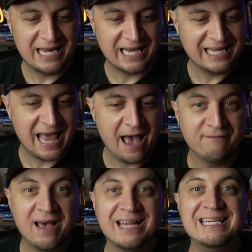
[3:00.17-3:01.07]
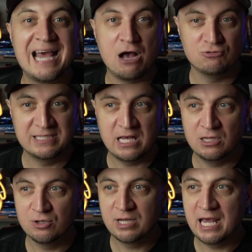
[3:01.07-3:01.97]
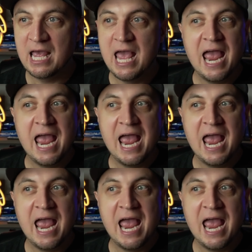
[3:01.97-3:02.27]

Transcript: then I can have a downsell, okay?